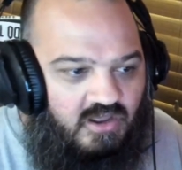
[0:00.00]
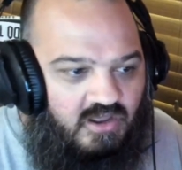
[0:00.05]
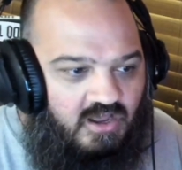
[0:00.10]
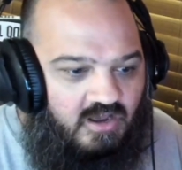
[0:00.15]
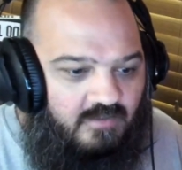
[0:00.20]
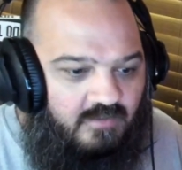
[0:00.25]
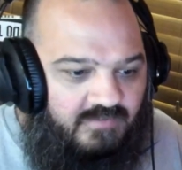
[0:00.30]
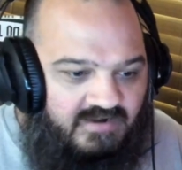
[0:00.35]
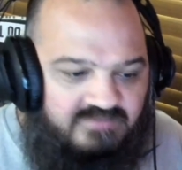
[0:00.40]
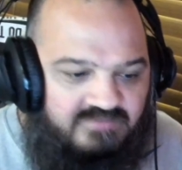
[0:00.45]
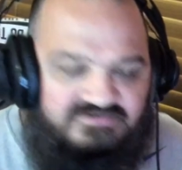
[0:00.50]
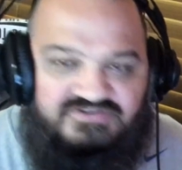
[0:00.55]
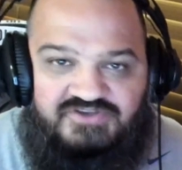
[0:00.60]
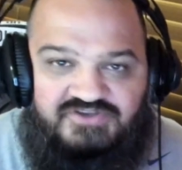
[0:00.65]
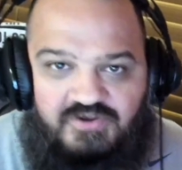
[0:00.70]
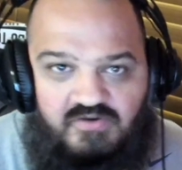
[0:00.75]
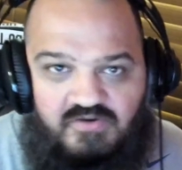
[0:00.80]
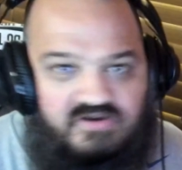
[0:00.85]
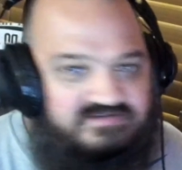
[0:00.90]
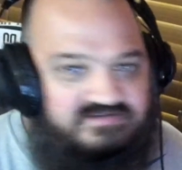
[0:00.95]
But I'm just
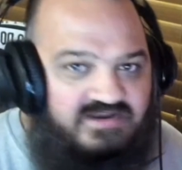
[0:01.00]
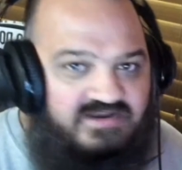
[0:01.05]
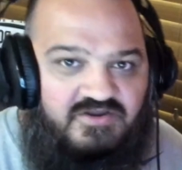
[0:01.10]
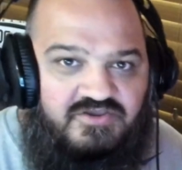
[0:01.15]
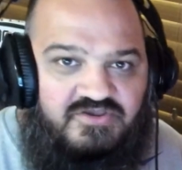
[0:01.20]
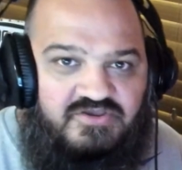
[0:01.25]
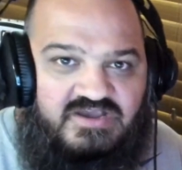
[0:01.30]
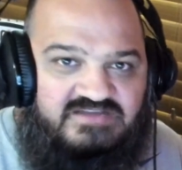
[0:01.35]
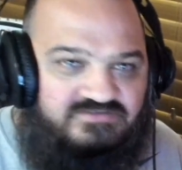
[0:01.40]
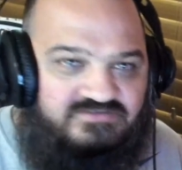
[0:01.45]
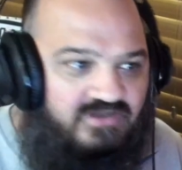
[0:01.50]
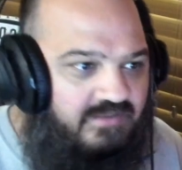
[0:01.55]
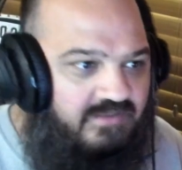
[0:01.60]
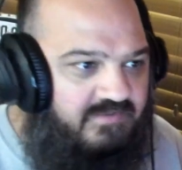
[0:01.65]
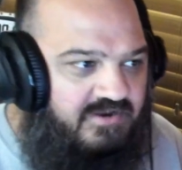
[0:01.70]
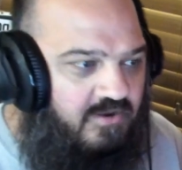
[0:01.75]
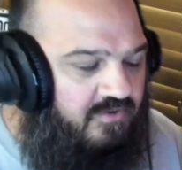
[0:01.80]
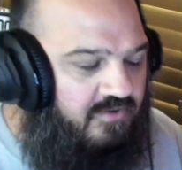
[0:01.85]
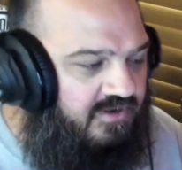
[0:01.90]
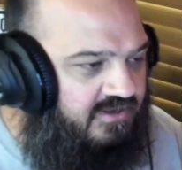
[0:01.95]
curious. I know you guys will let
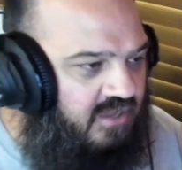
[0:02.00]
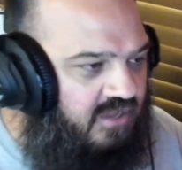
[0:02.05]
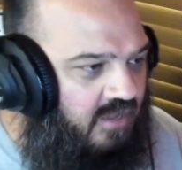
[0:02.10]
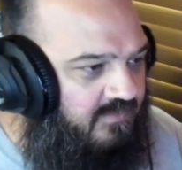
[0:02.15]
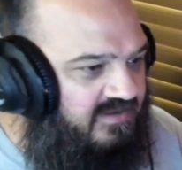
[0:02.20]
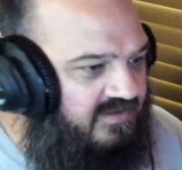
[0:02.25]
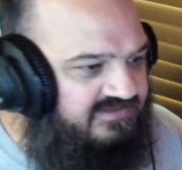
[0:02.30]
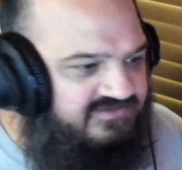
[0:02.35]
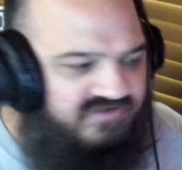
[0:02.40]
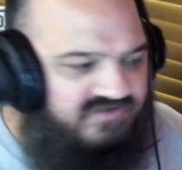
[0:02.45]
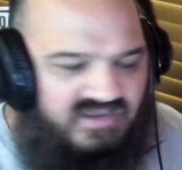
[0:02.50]
me know in the comments.